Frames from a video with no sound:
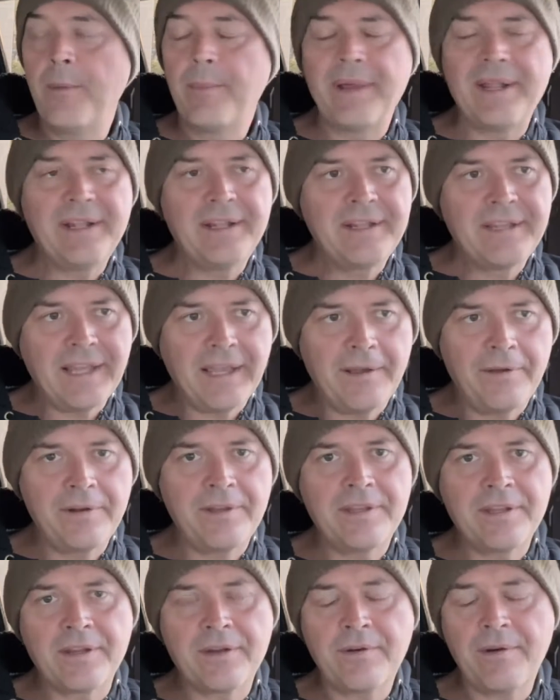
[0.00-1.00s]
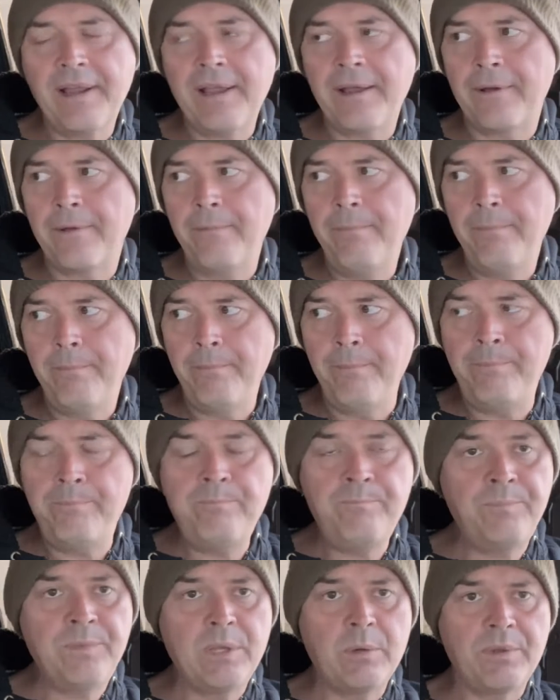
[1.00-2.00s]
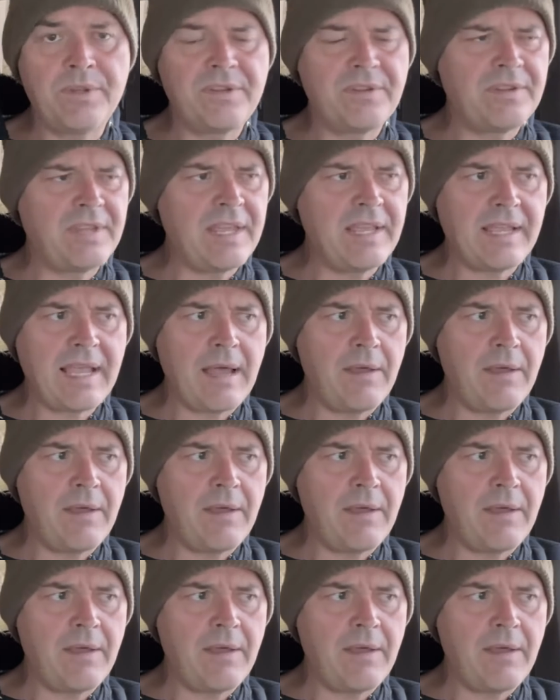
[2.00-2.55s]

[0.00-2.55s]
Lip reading: But down in the ground, you would think,